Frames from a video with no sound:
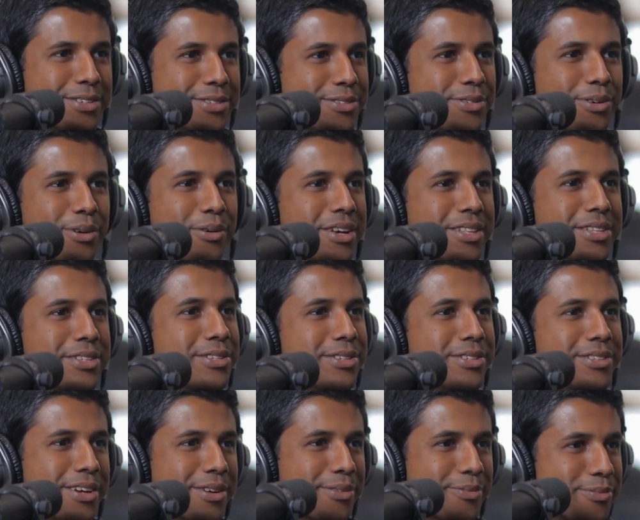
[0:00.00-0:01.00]
programming is
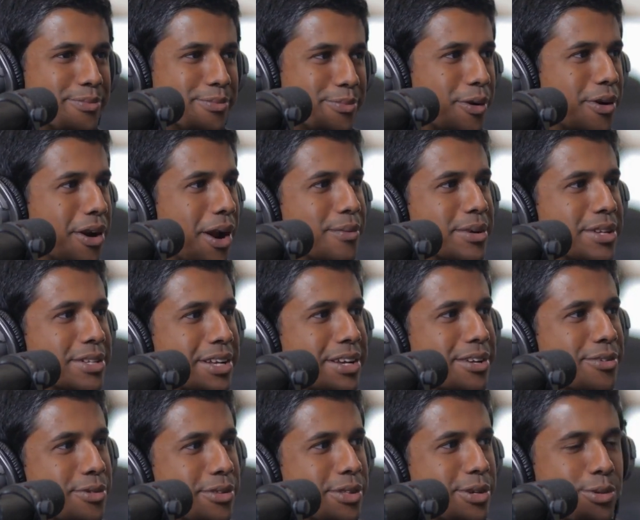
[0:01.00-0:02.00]
really cool.
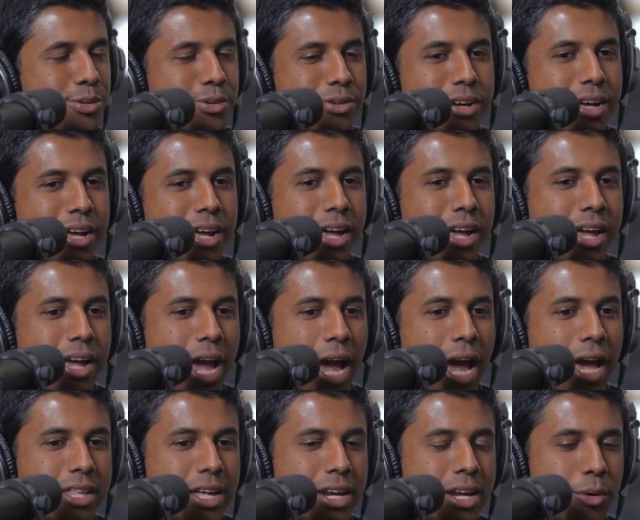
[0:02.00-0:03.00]
And then I watched Iron
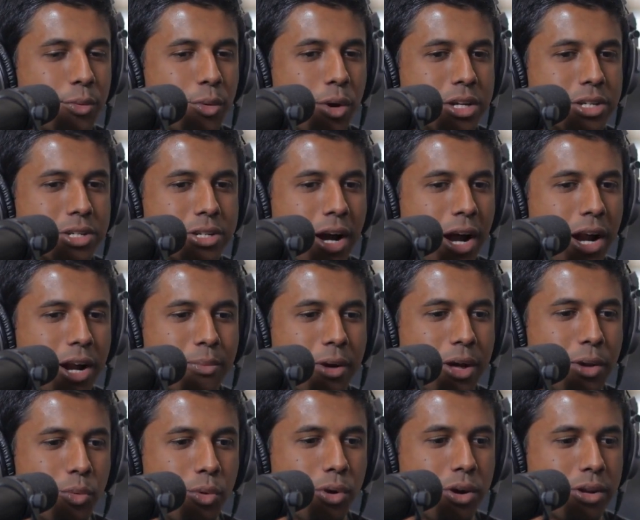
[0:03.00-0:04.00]
Man 1,
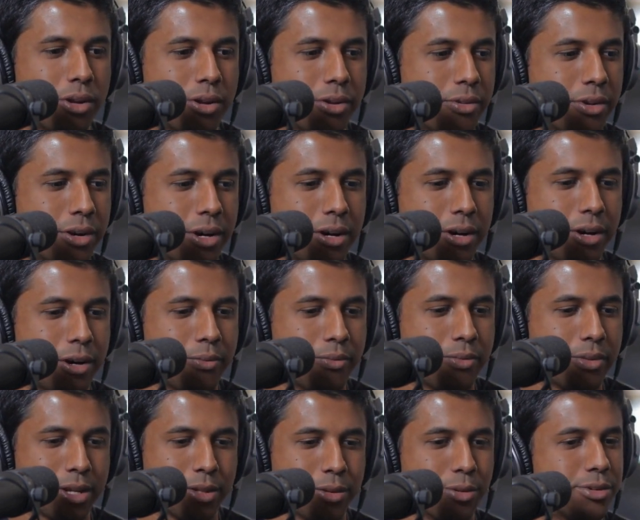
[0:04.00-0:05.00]
the whole Jarvis
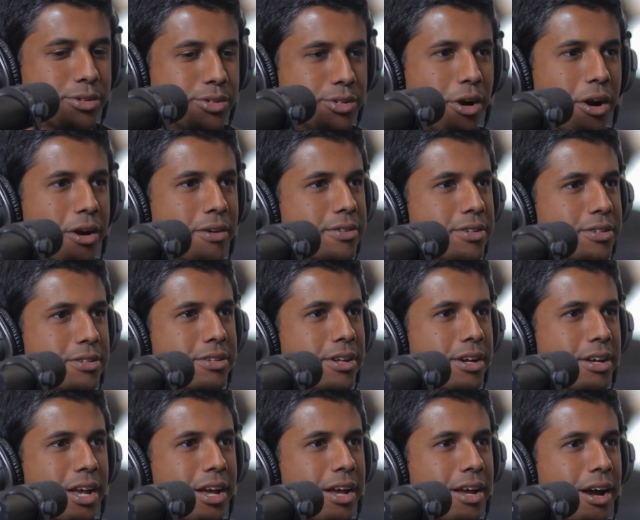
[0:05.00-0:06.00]
AI. I'm like,
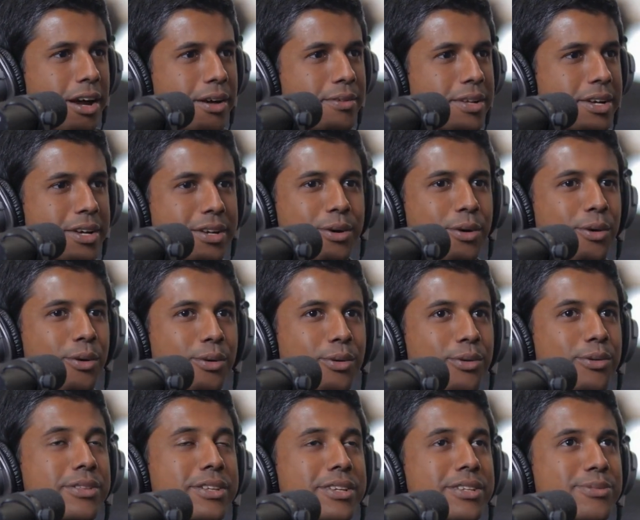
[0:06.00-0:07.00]
holy smokes, this is so
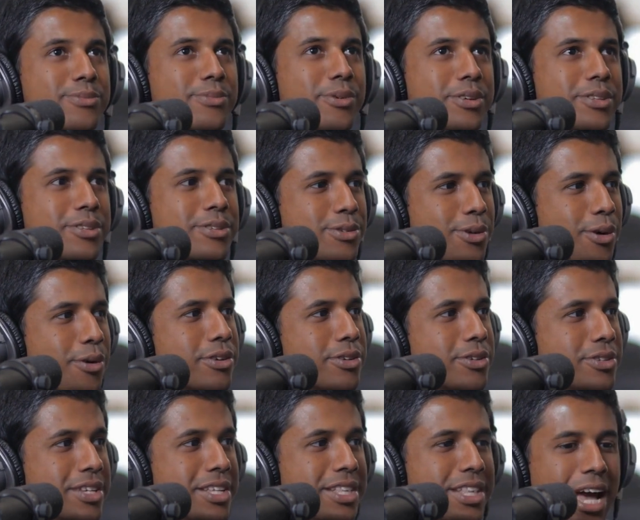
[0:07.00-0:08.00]
interesting. And that's what got me
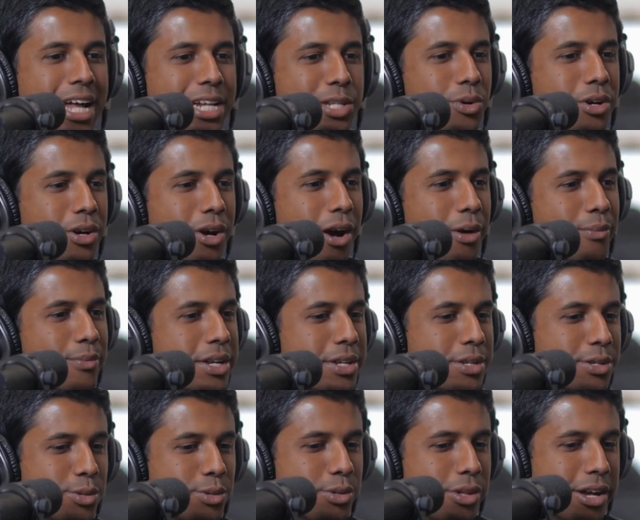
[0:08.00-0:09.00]
into
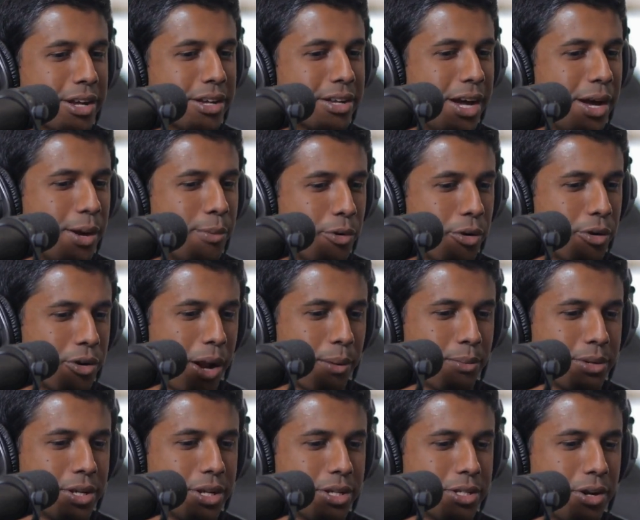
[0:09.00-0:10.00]
programming. So I started like Windows
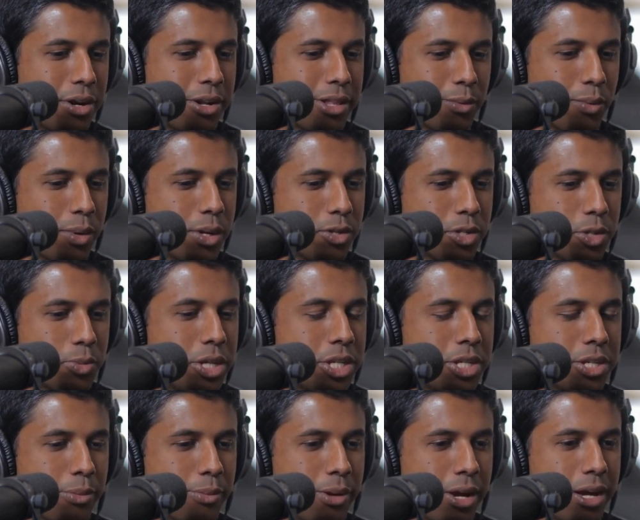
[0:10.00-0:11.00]
speech commands,
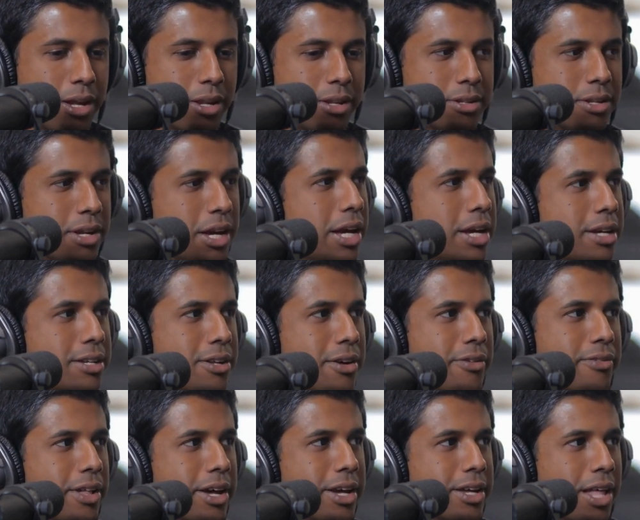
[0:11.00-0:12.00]
stuff like that, watching YouTube
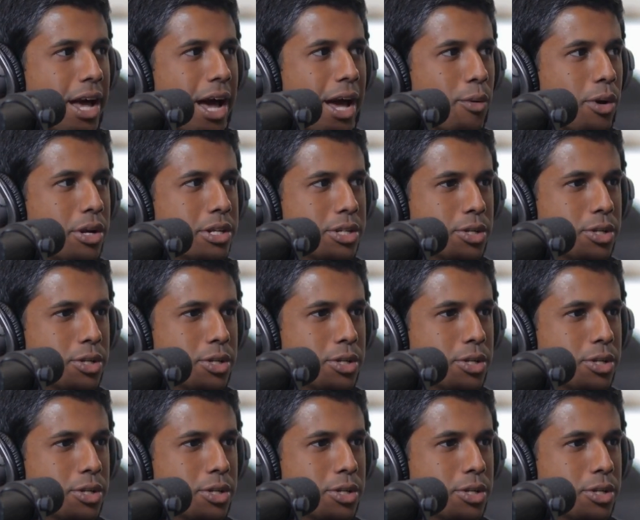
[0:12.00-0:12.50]
tutorials.